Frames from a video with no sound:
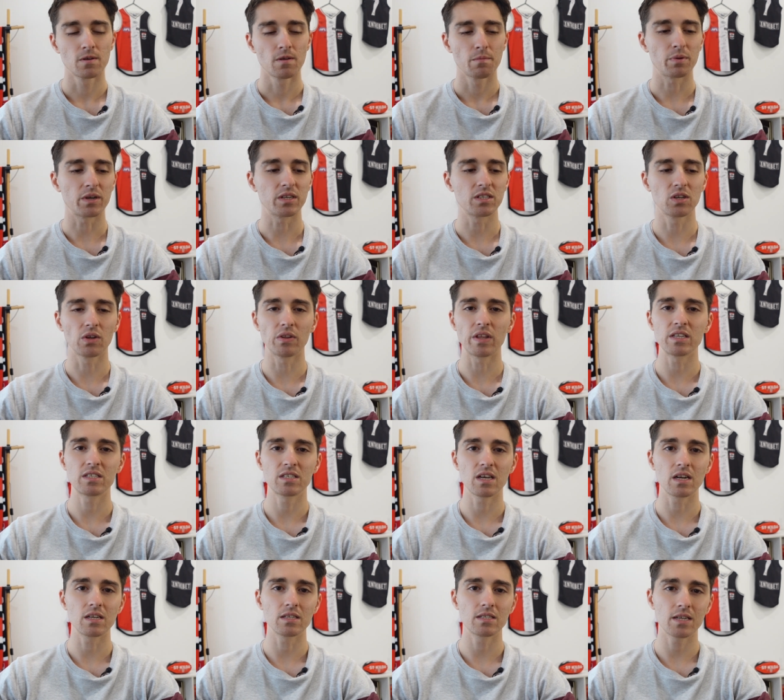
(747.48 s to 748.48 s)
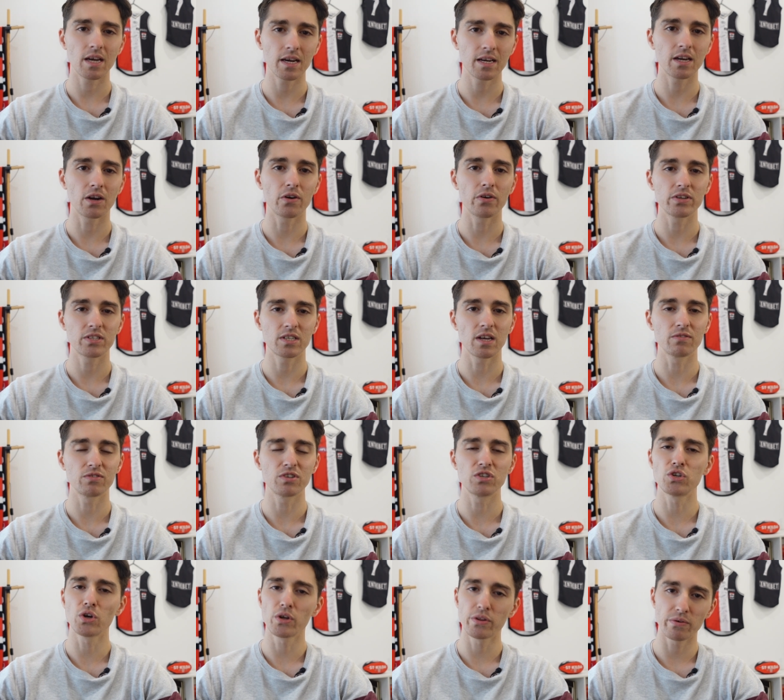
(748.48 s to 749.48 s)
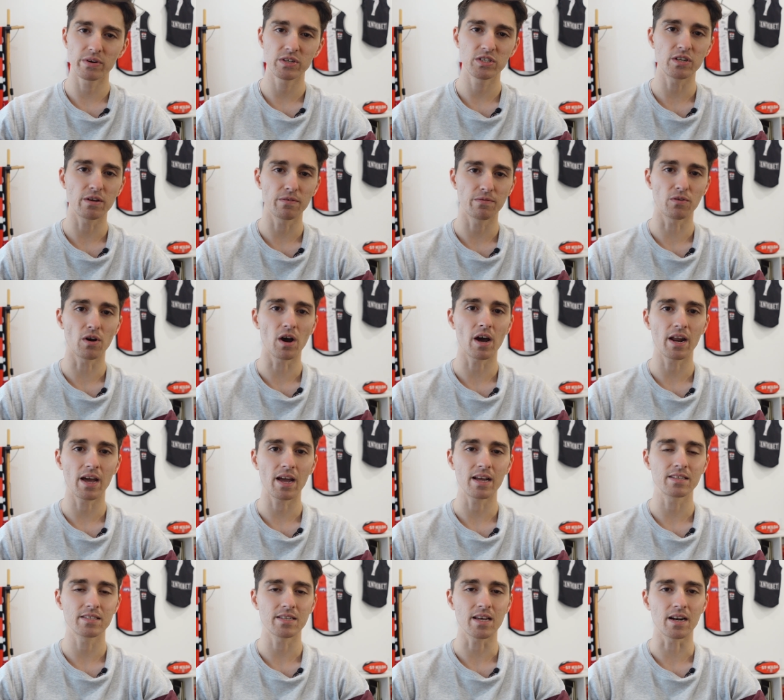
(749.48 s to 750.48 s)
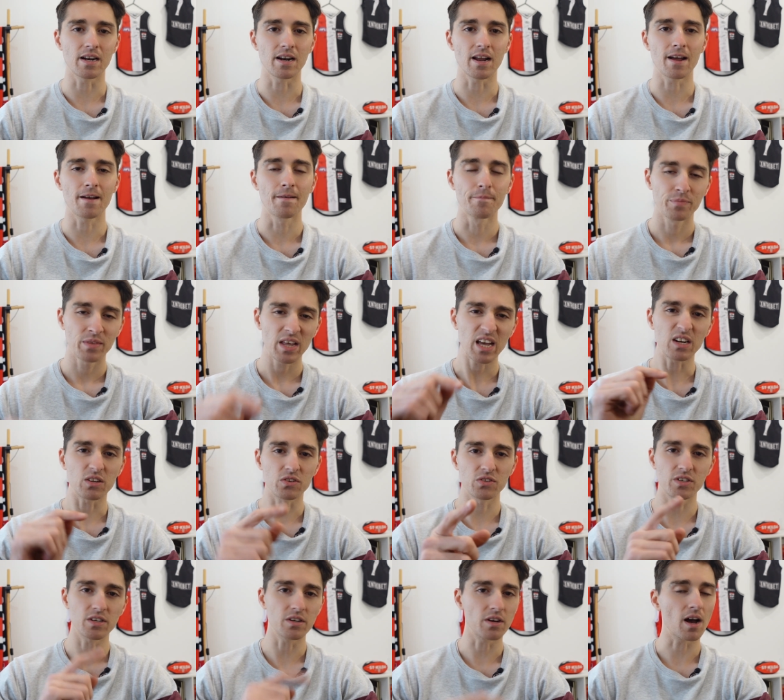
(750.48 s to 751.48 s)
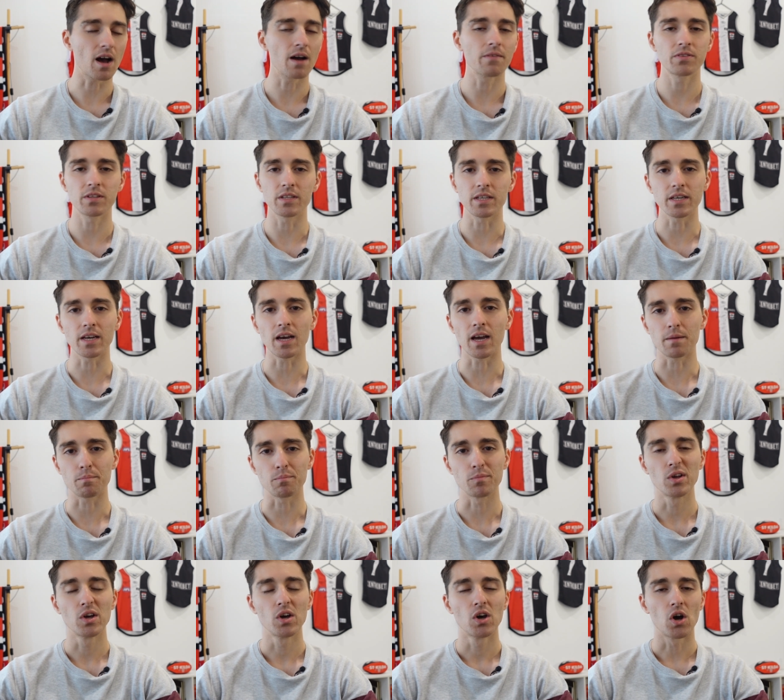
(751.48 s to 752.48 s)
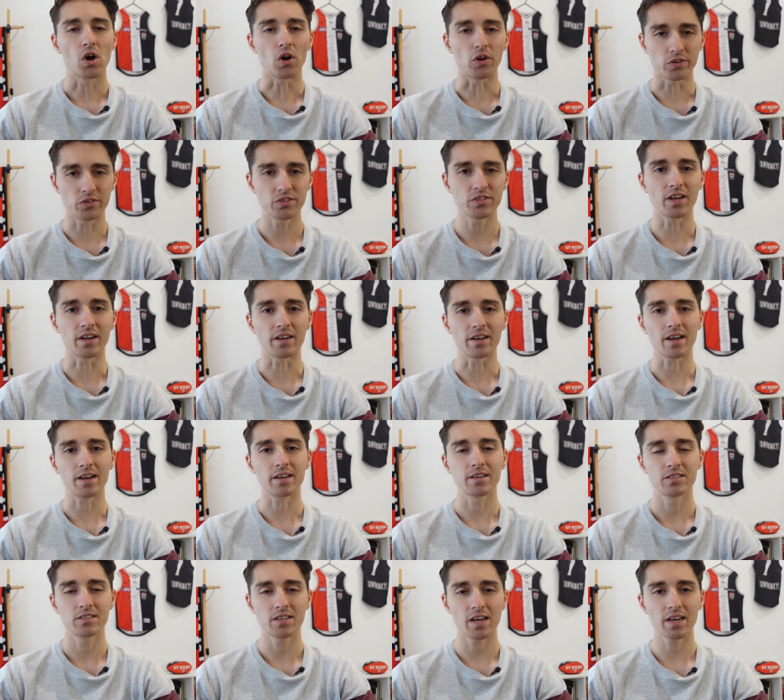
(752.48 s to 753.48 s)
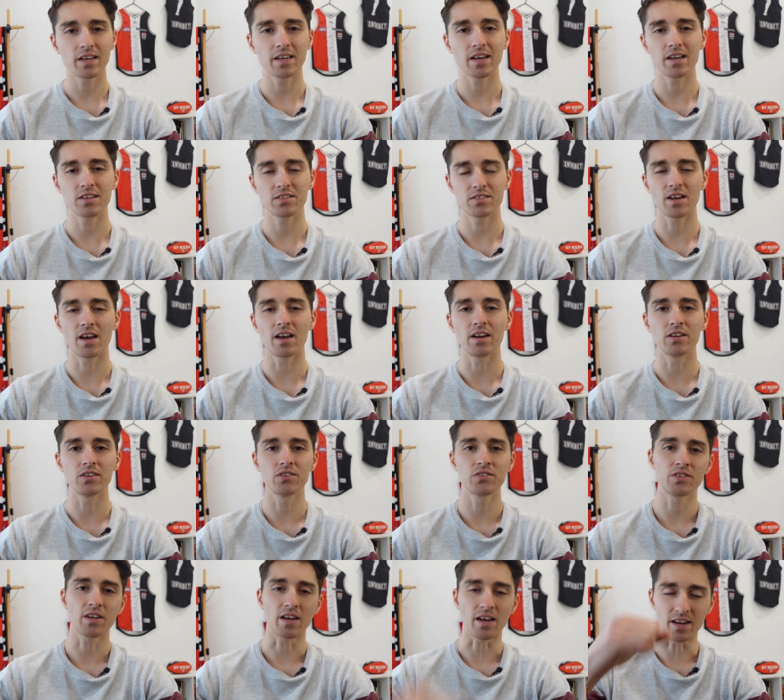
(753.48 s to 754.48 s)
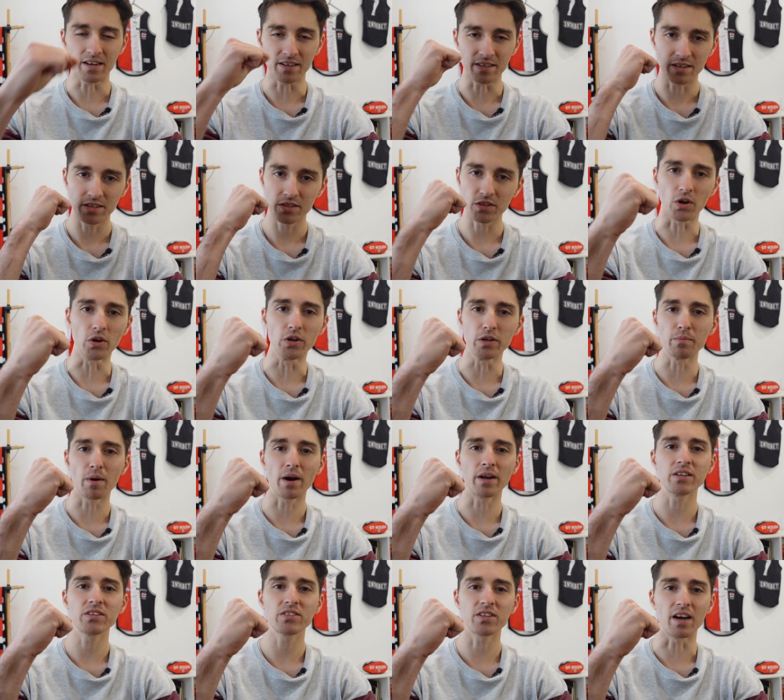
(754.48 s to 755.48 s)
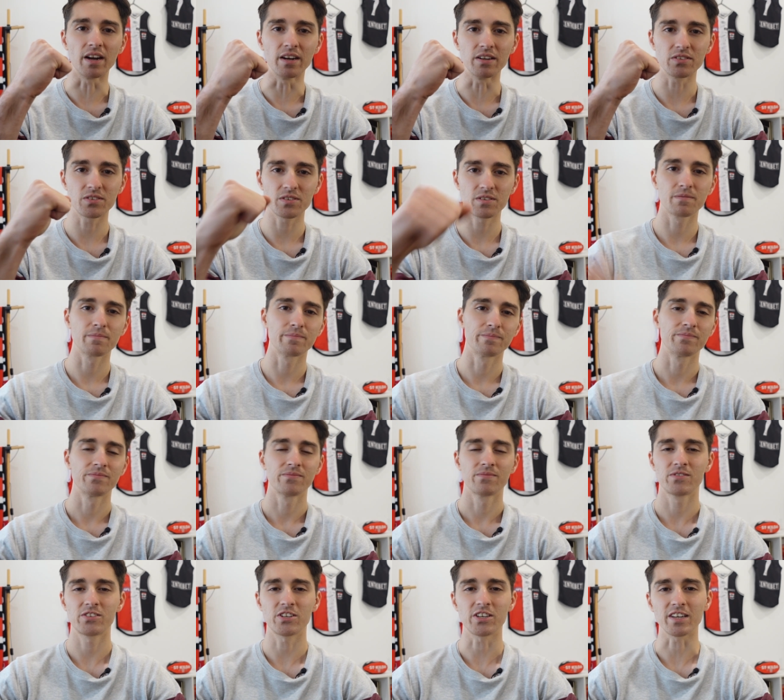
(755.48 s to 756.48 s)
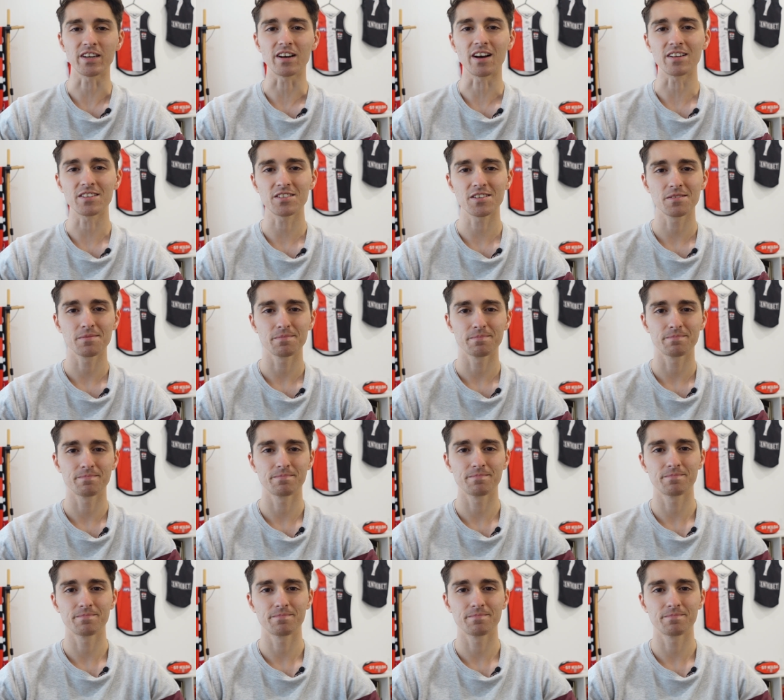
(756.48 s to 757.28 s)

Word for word: But until then, Sanders, take care of yourselves. Enjoy the rest of your Friday and Saturday, and I'll see you after the game on Sunday. Take care, Saners, and go you mighty Saners. See you guys.